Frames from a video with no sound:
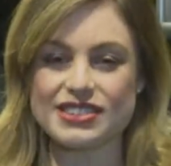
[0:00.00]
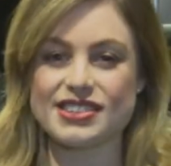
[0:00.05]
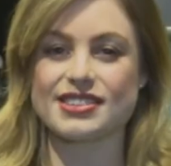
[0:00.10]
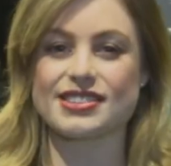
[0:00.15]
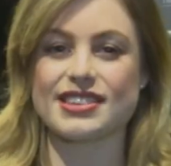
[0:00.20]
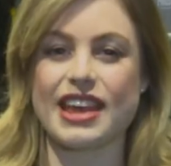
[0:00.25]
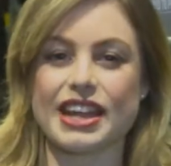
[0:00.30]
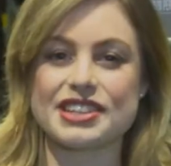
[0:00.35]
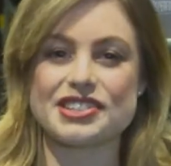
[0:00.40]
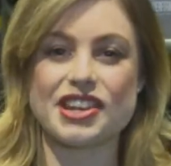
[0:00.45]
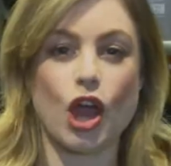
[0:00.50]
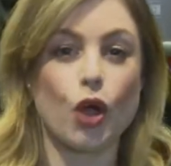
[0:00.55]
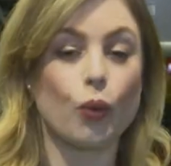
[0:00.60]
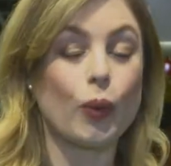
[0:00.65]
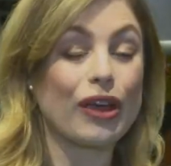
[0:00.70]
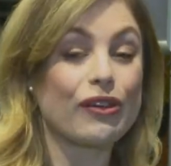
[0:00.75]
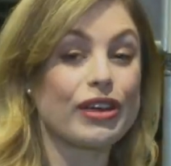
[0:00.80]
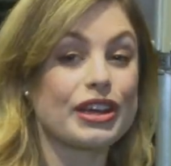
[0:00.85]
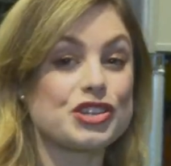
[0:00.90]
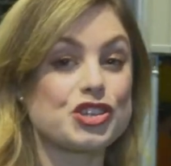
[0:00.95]
is a sector
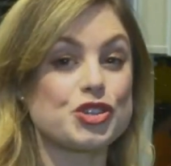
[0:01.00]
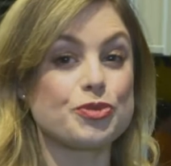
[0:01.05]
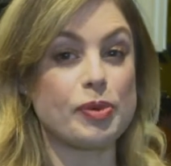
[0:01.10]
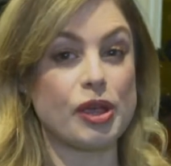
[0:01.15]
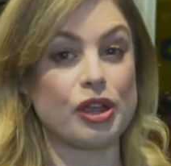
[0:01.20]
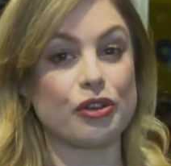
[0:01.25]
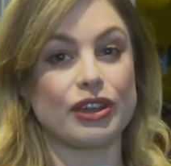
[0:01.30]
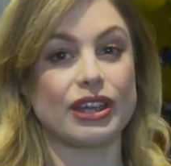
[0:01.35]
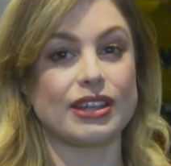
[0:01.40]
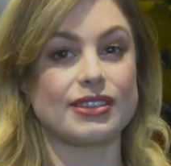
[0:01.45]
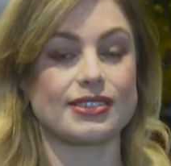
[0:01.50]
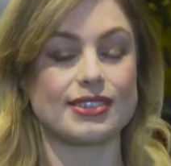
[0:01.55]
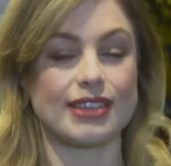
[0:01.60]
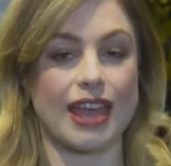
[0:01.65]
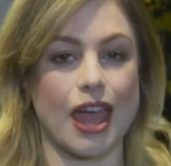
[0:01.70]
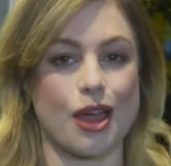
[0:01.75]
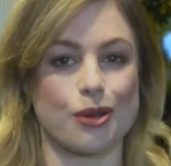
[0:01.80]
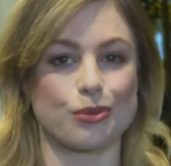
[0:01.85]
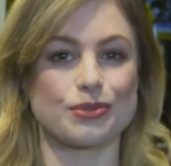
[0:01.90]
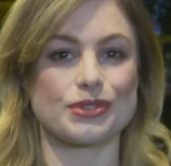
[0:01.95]
where experience
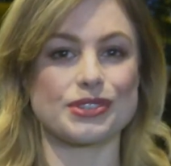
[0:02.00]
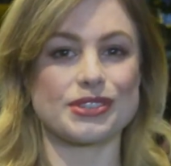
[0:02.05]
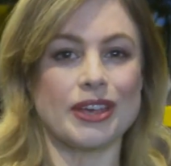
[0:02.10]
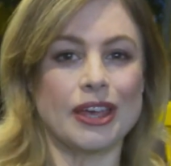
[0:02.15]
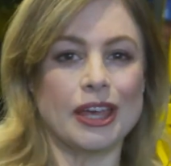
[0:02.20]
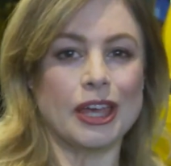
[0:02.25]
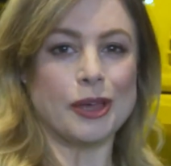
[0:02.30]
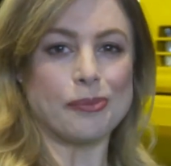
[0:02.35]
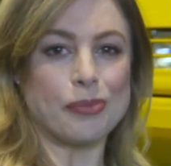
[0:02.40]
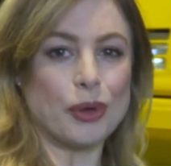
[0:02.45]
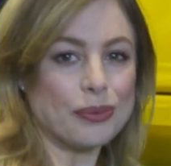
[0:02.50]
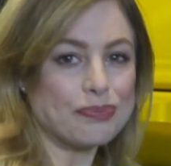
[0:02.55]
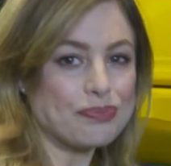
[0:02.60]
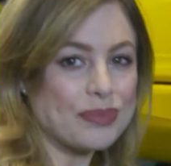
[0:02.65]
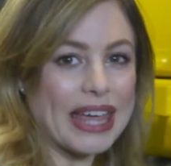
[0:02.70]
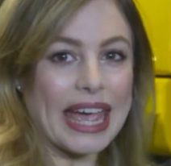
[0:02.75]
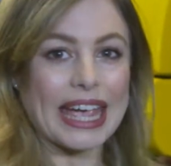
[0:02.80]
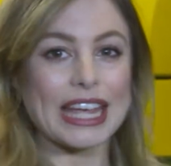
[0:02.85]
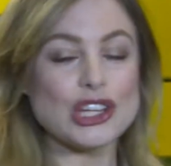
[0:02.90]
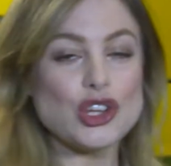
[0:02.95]
counts, but
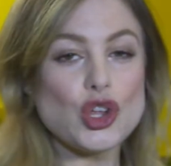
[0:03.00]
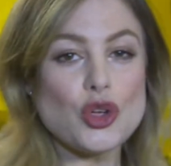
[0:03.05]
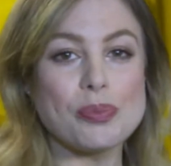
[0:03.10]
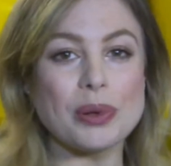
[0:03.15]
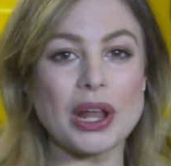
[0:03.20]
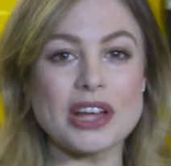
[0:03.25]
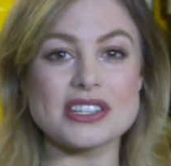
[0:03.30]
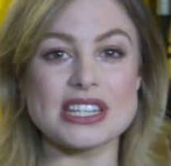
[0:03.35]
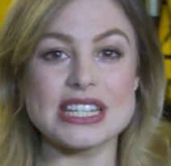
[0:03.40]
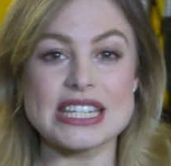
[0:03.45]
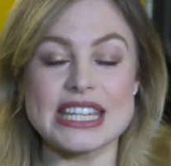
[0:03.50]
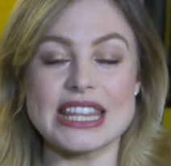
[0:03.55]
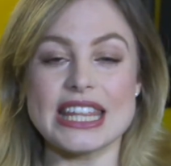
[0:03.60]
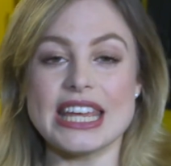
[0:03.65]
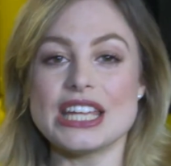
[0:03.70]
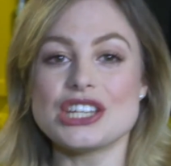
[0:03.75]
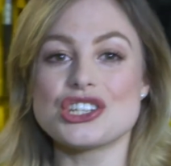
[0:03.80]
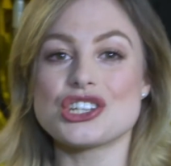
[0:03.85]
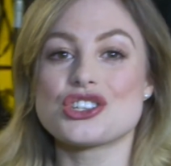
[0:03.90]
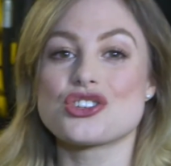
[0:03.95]
getting new blood into
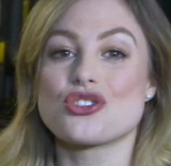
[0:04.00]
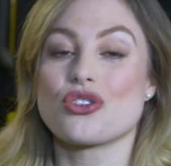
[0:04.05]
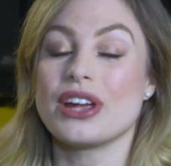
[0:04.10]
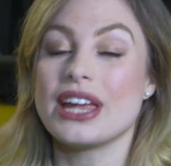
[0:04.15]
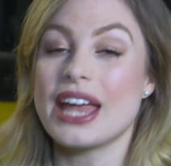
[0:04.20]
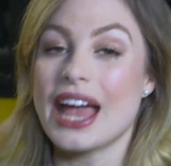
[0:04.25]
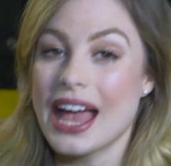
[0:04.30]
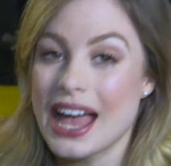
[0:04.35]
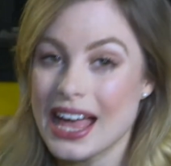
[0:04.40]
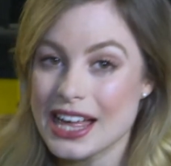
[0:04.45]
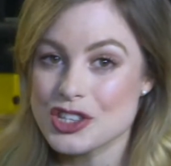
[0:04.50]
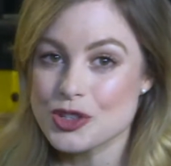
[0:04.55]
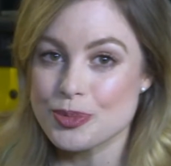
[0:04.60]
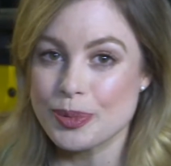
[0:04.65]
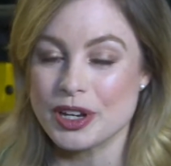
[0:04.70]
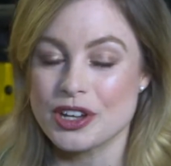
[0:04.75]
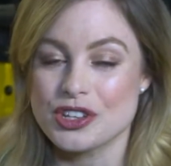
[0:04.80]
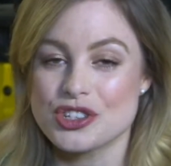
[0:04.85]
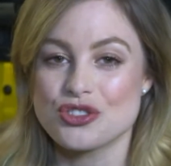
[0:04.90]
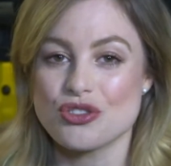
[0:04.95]
the industry has
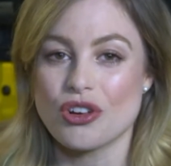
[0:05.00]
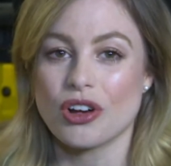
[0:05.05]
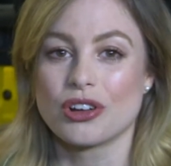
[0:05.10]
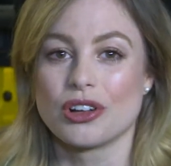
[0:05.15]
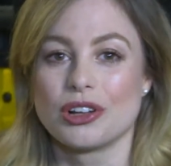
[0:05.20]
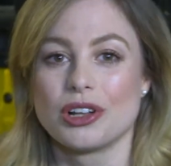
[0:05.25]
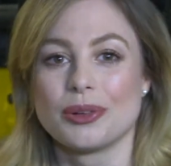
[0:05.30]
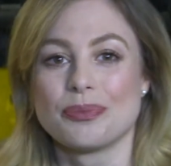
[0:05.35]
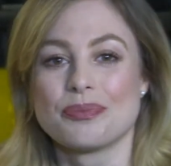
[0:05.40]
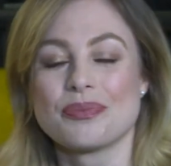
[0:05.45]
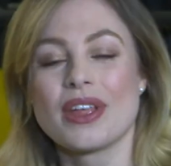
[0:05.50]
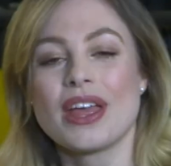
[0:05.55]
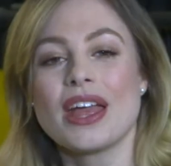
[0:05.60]
been a struggle.